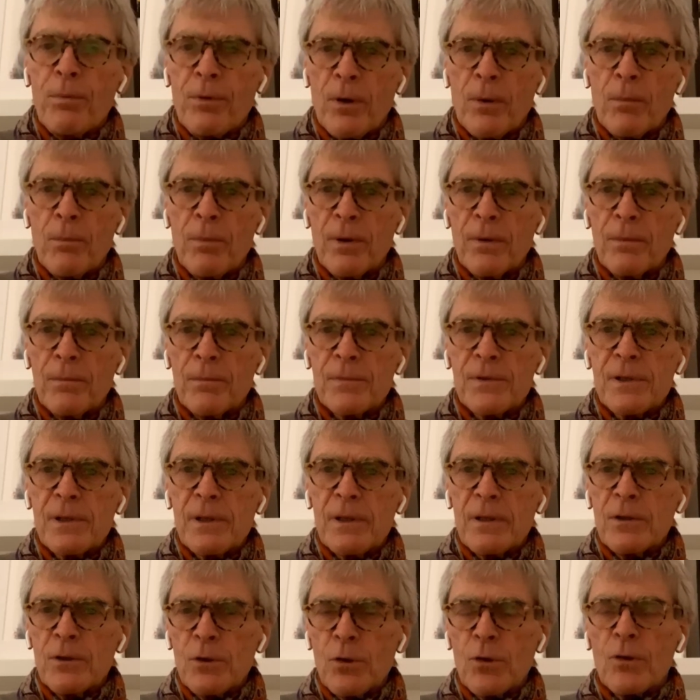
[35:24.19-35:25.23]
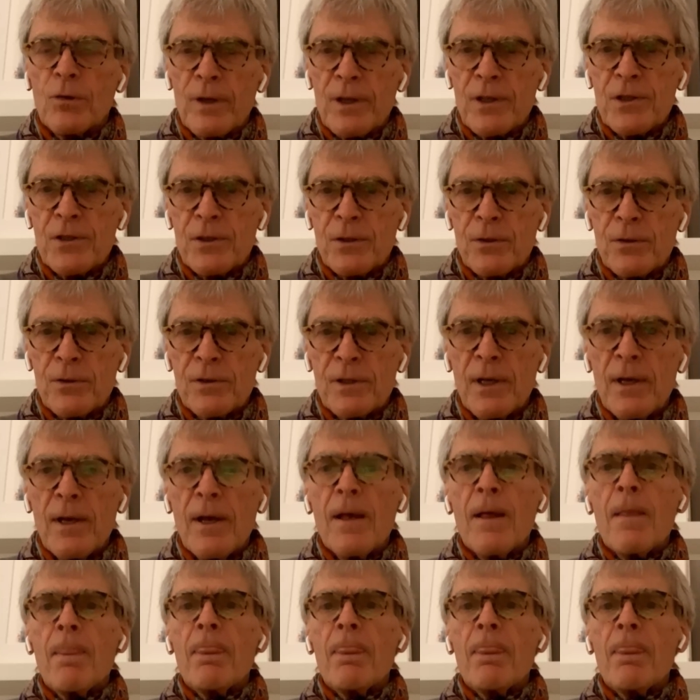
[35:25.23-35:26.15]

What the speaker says: problems, your issues,